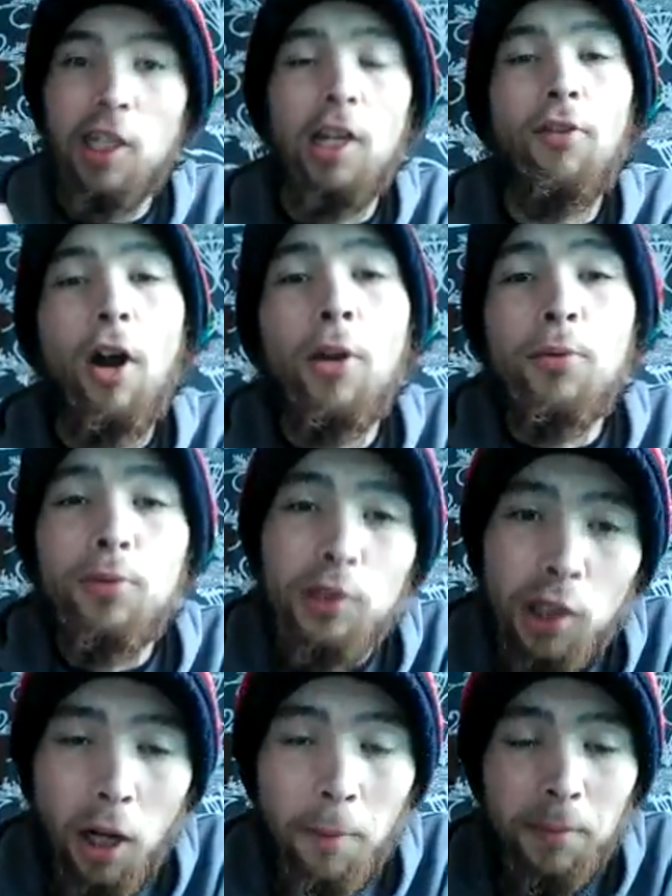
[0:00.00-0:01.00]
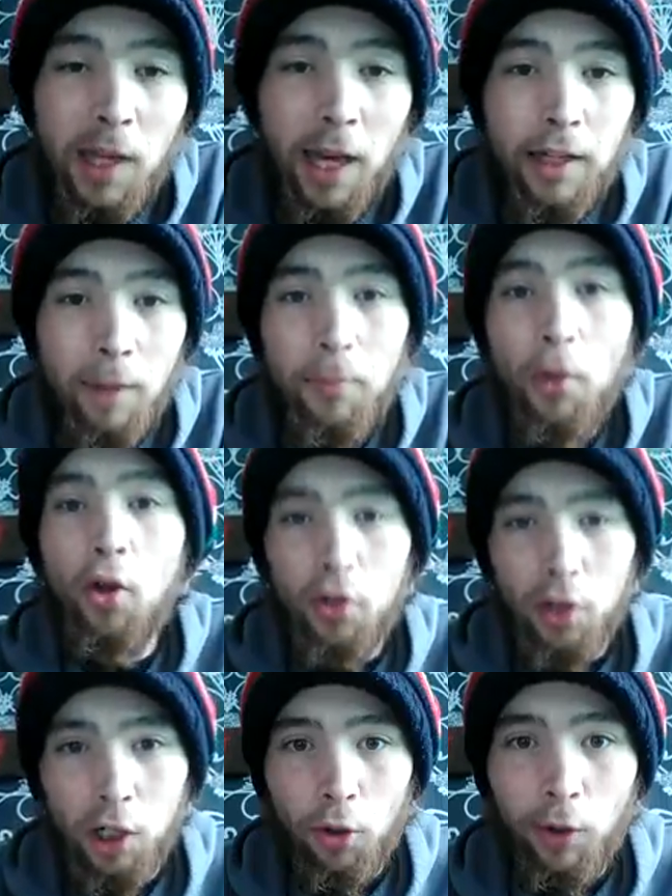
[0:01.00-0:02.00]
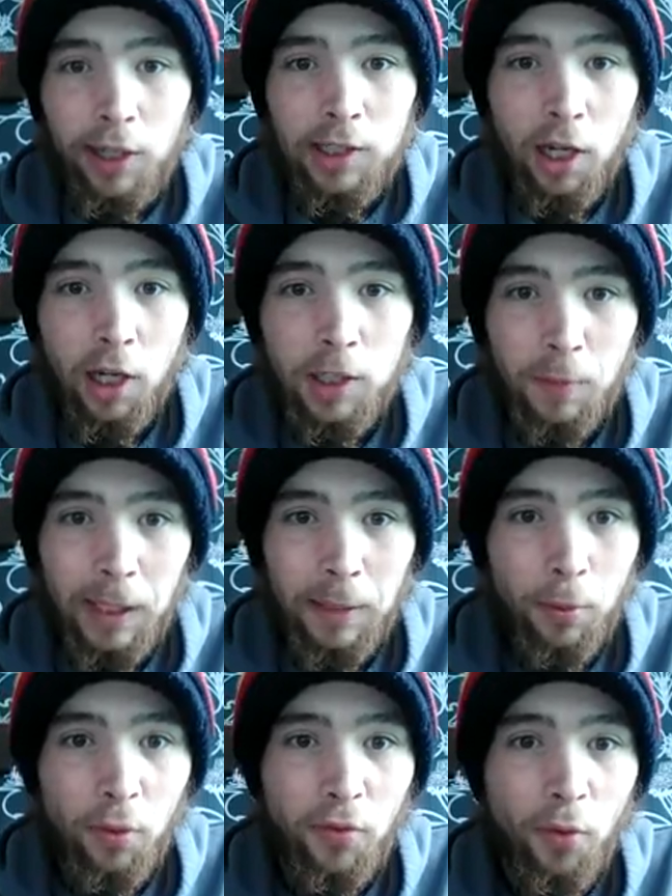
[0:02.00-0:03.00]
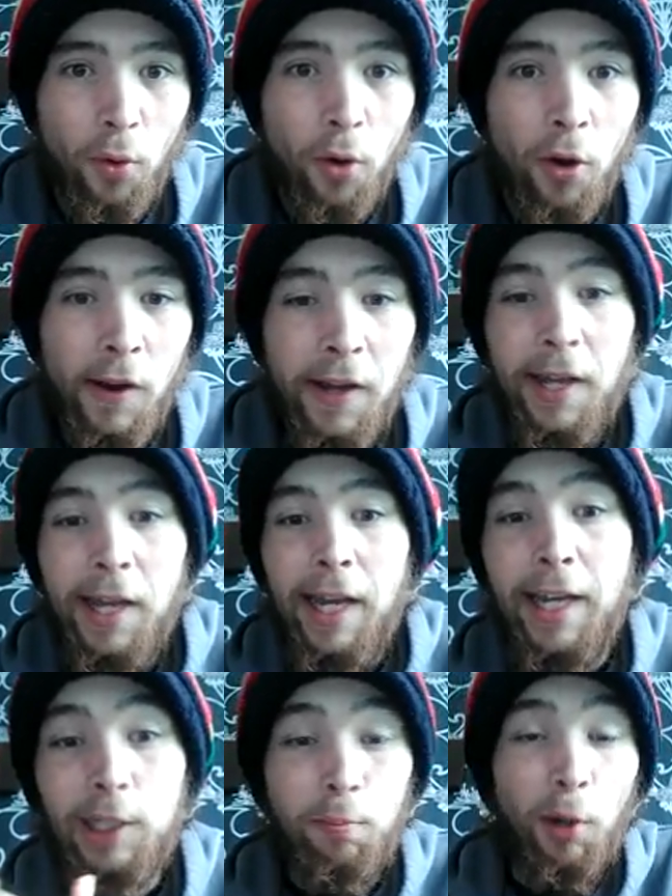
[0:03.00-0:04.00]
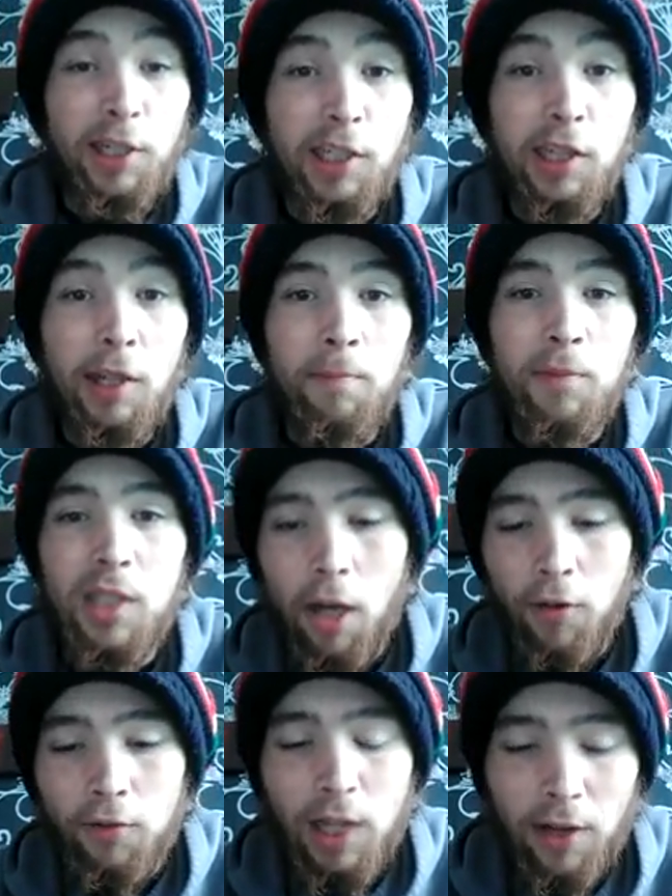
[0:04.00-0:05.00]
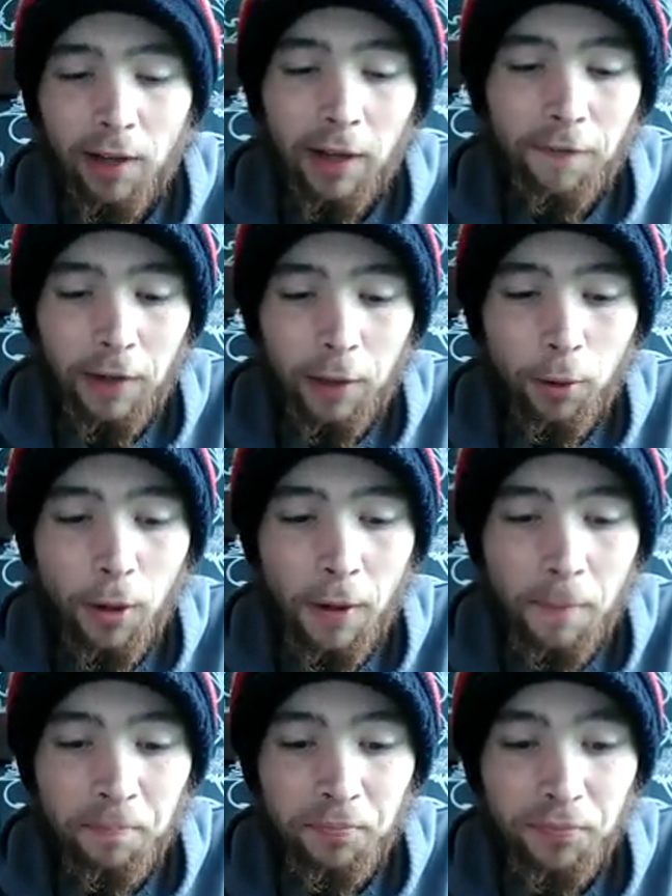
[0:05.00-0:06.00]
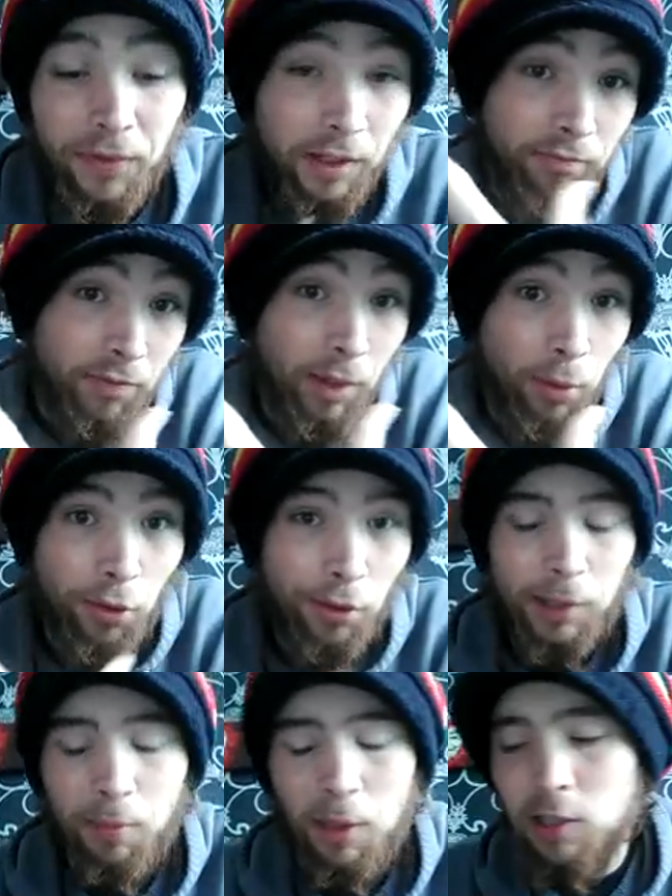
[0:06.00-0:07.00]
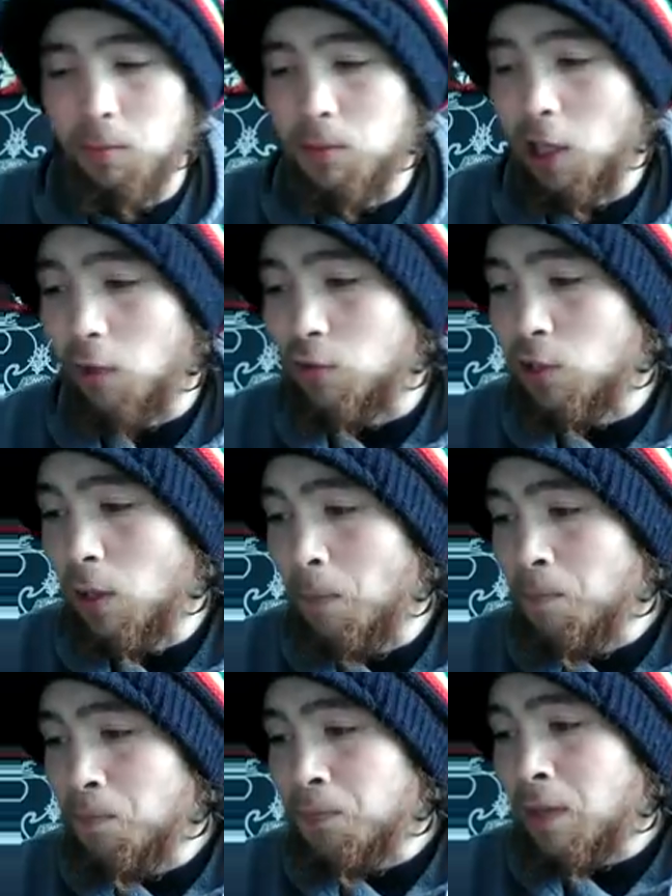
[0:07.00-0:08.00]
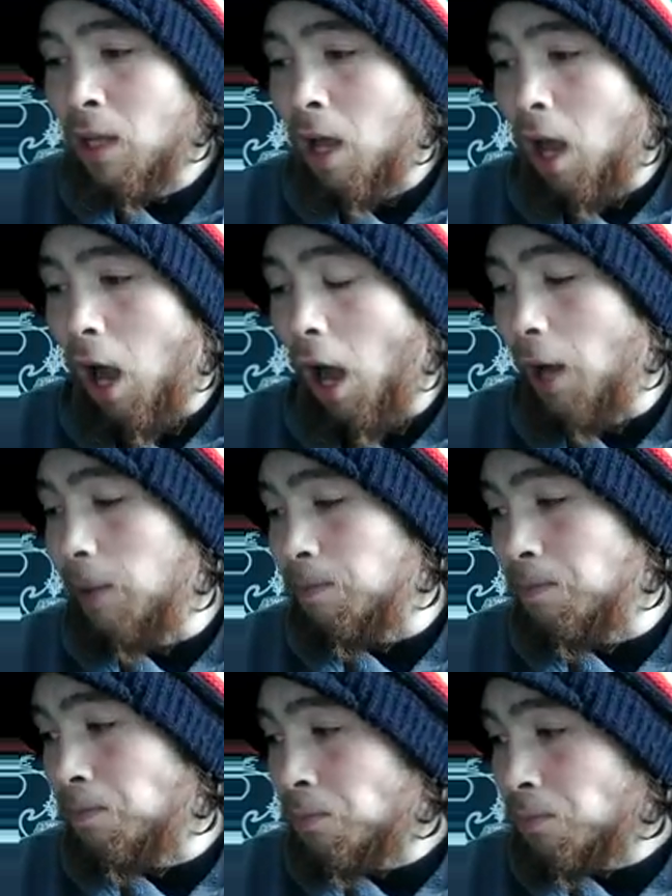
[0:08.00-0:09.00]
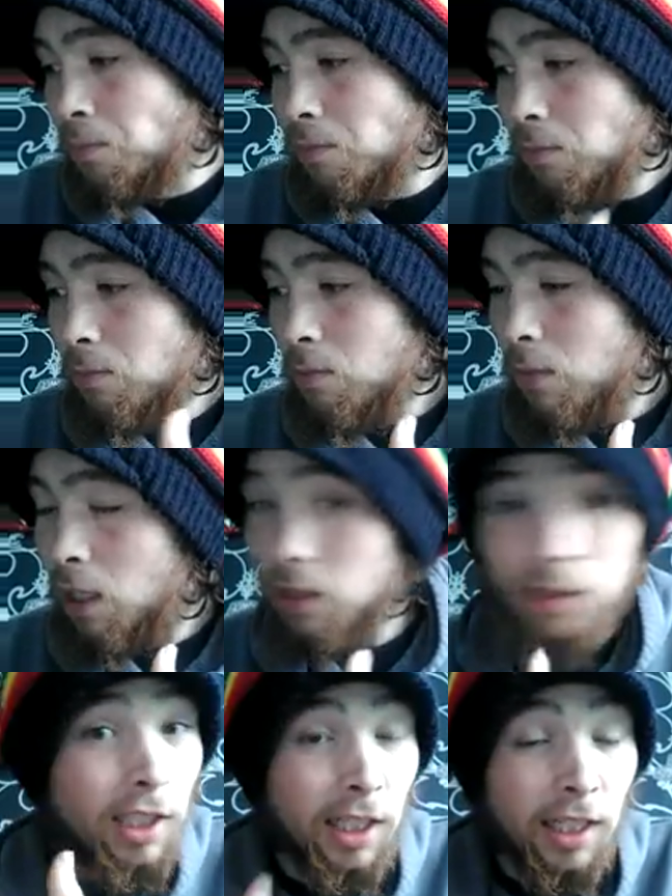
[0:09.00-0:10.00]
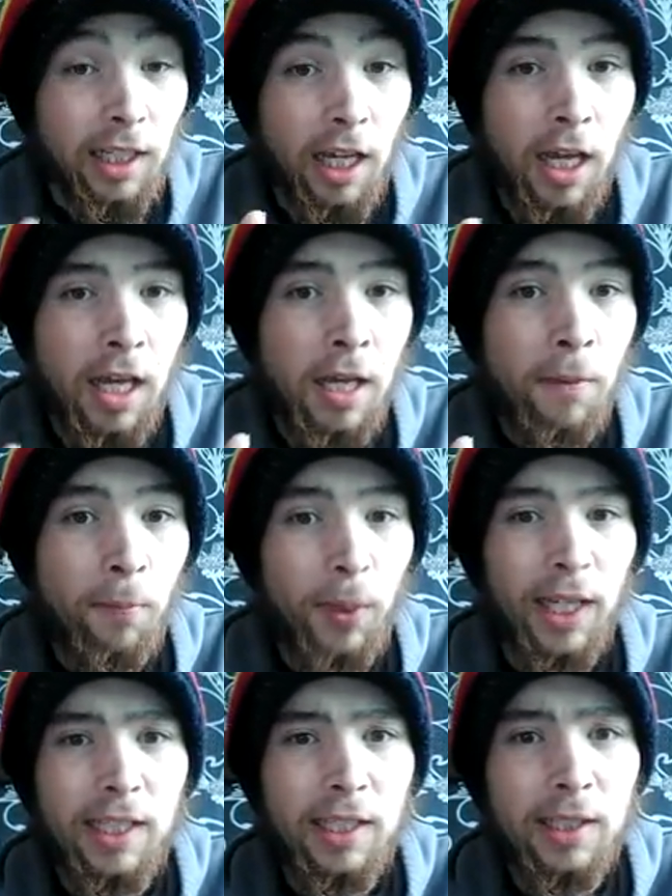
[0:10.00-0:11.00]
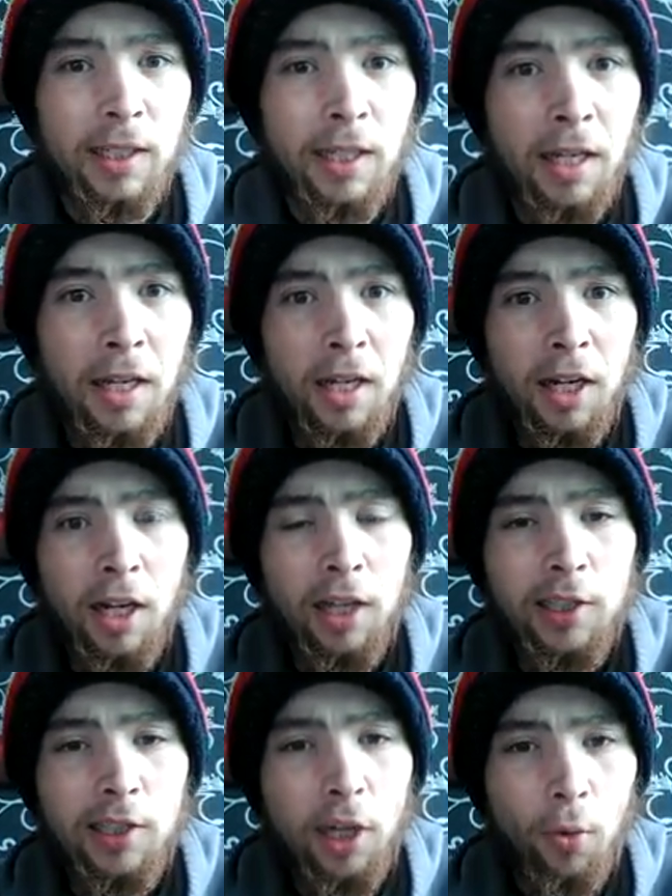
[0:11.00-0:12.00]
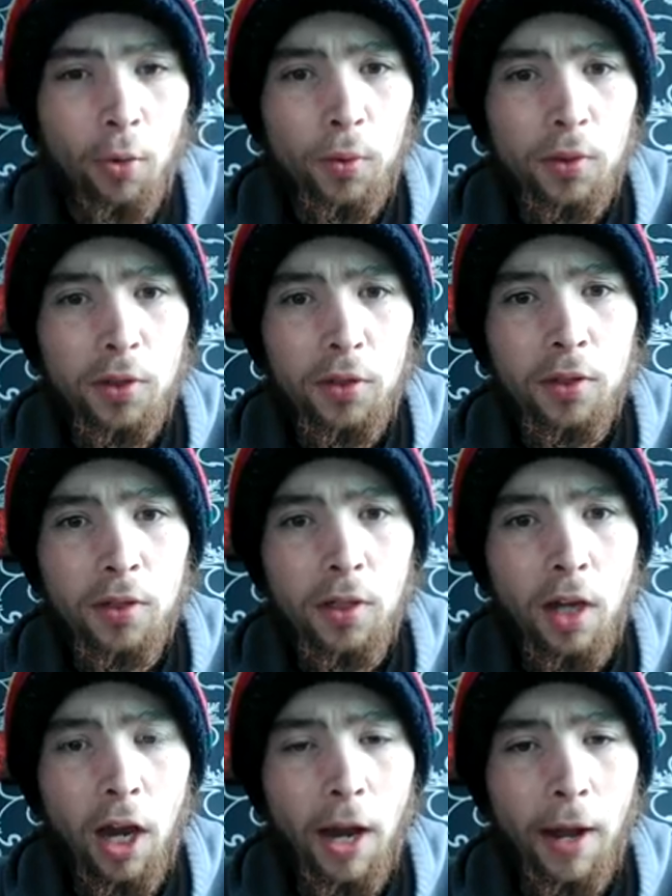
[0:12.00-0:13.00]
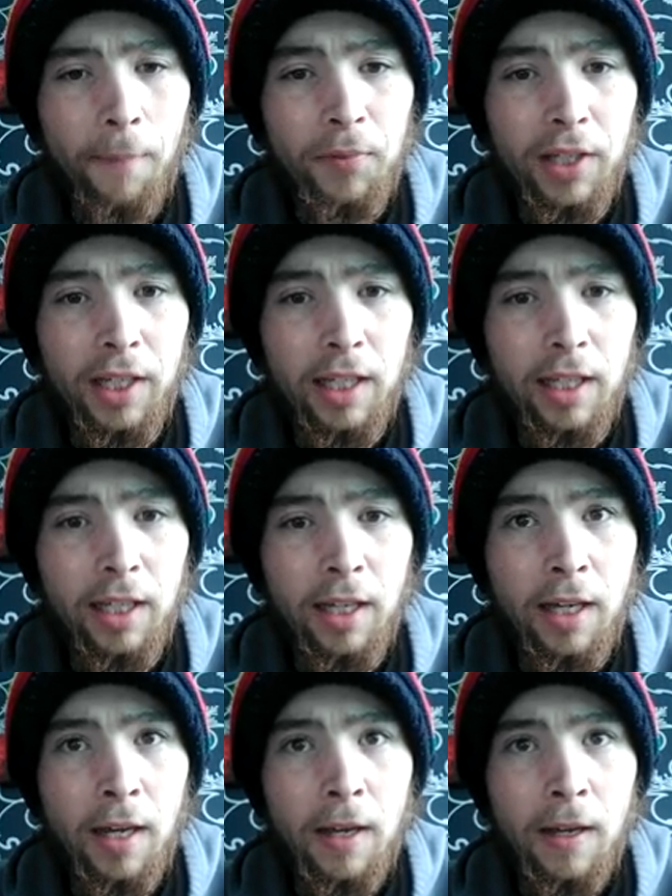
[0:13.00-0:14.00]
to their own, do you know what I'm saying? I'm not going to criticise people for expressing themselves how they feel that they want to express themselves. The police assaults, the